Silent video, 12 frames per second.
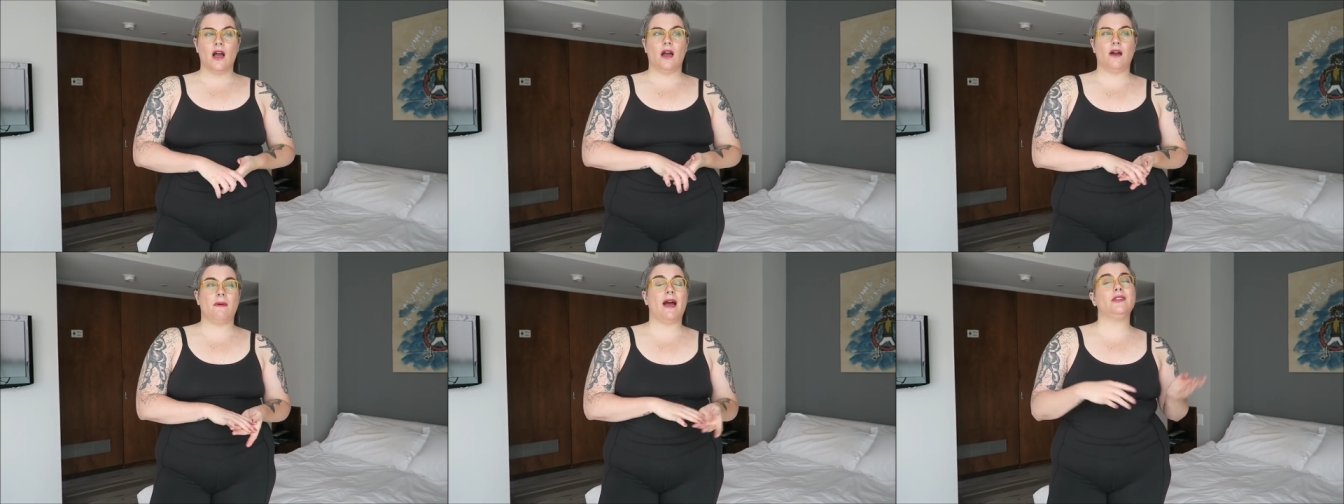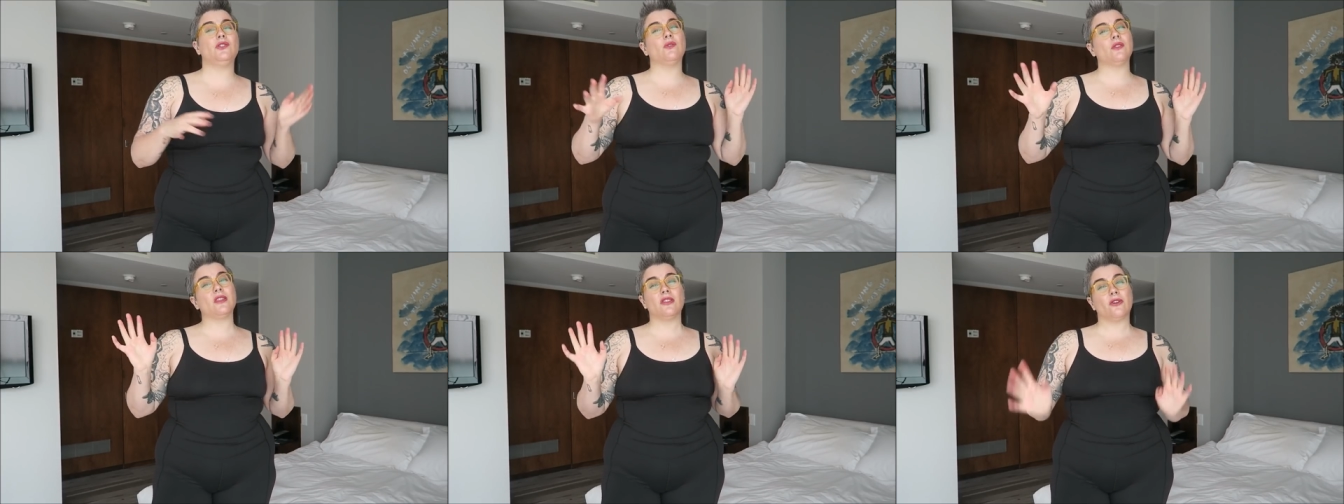Um, I
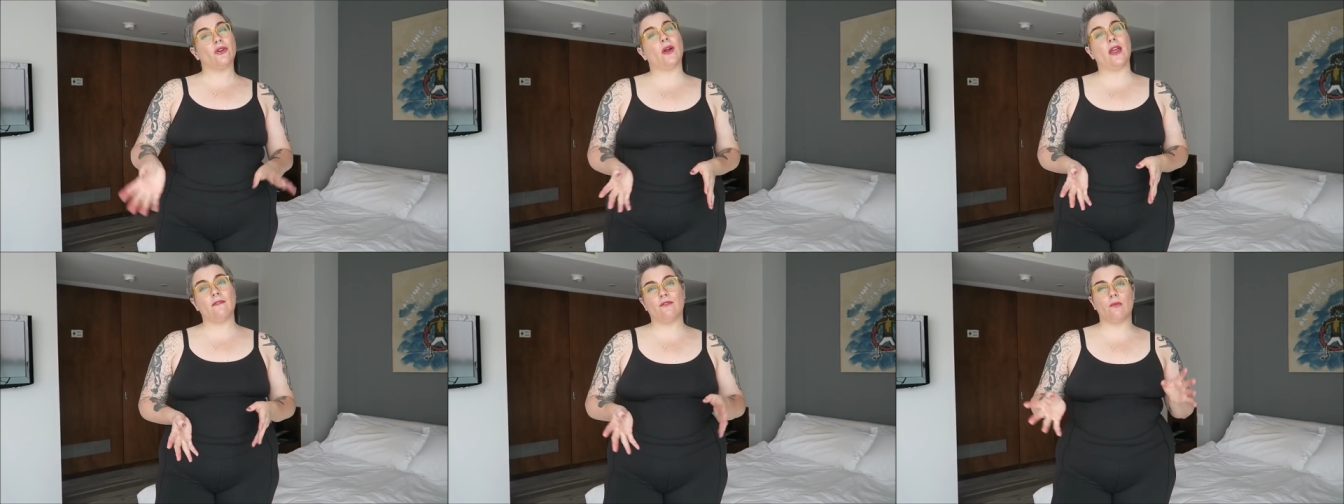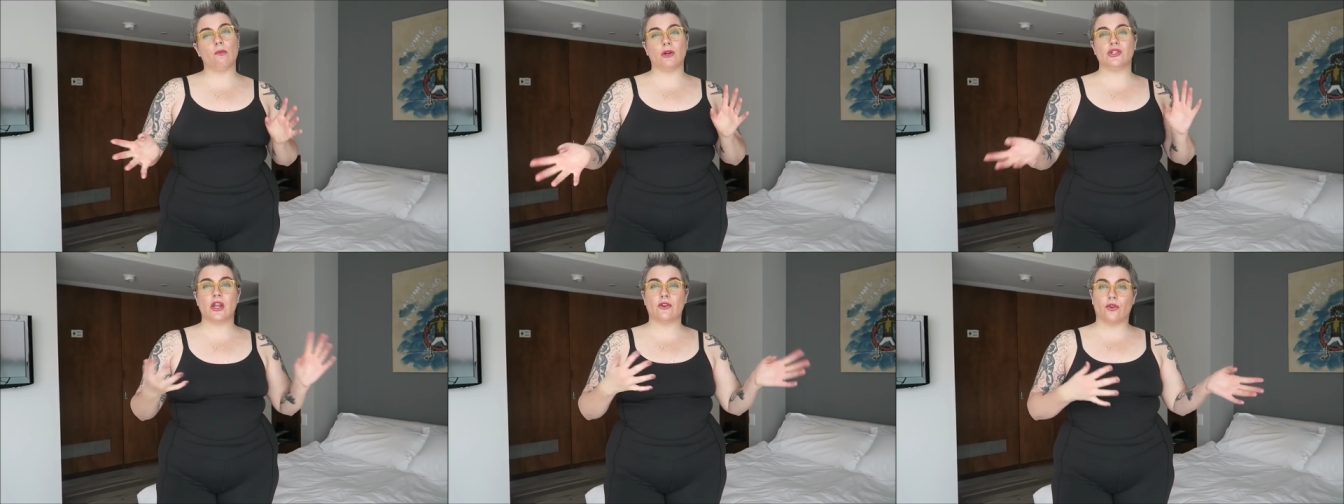do think they're great for
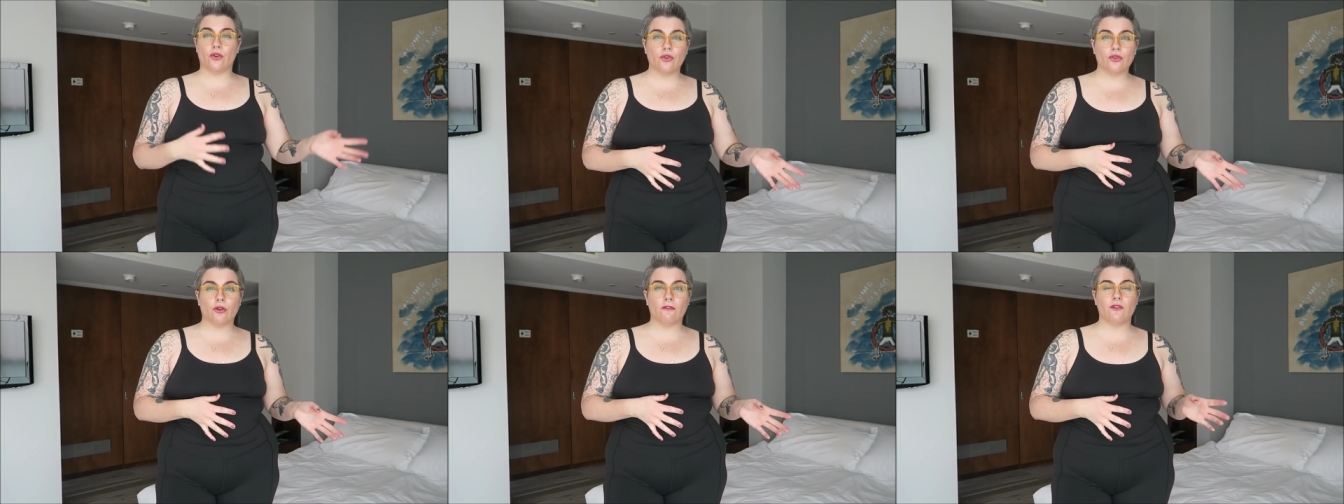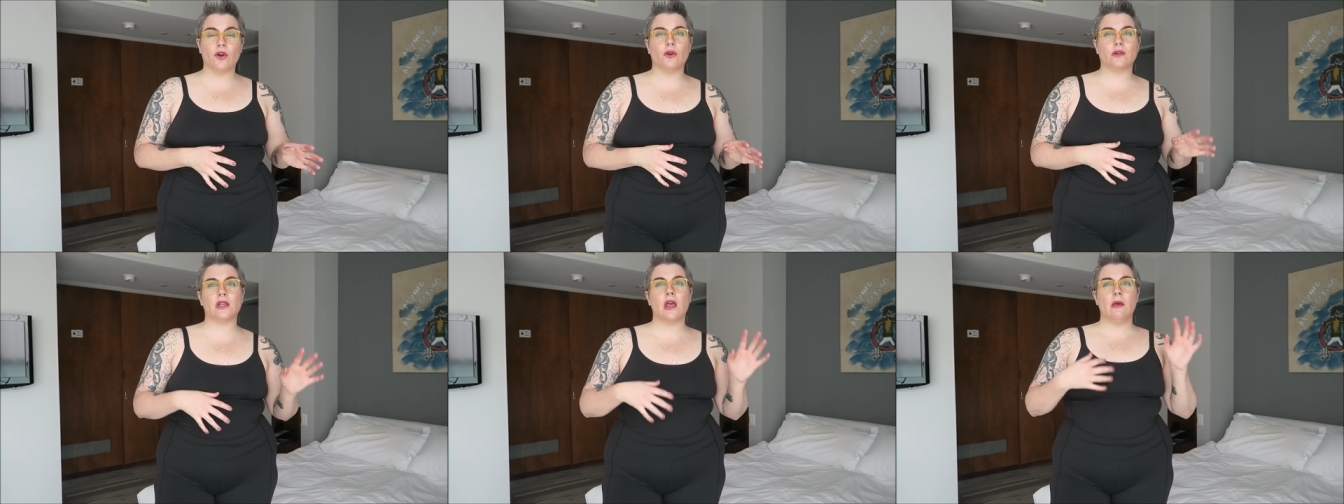more gender neutral
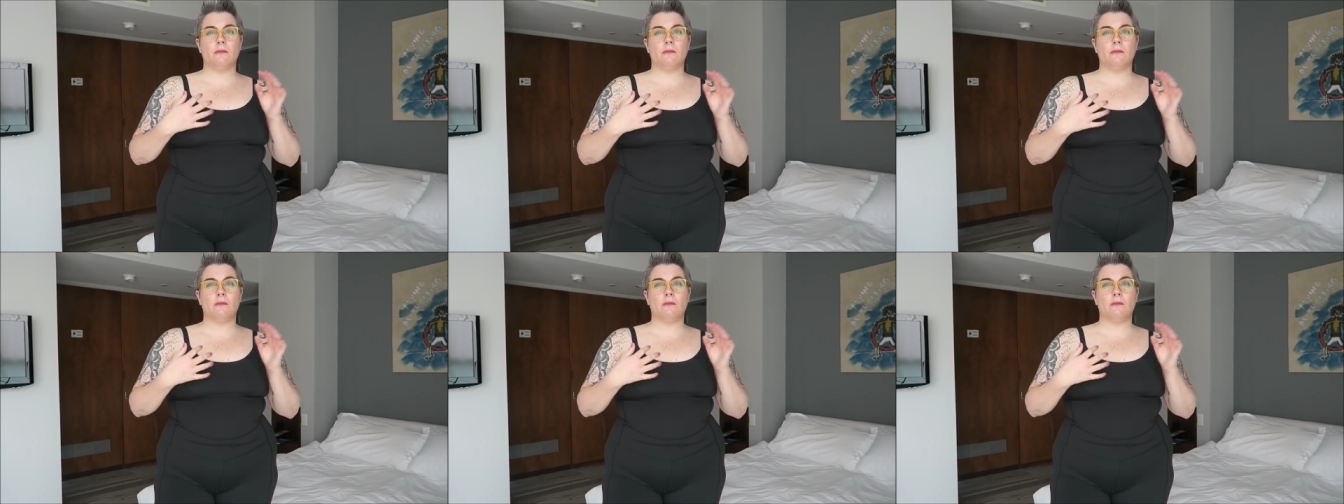folks.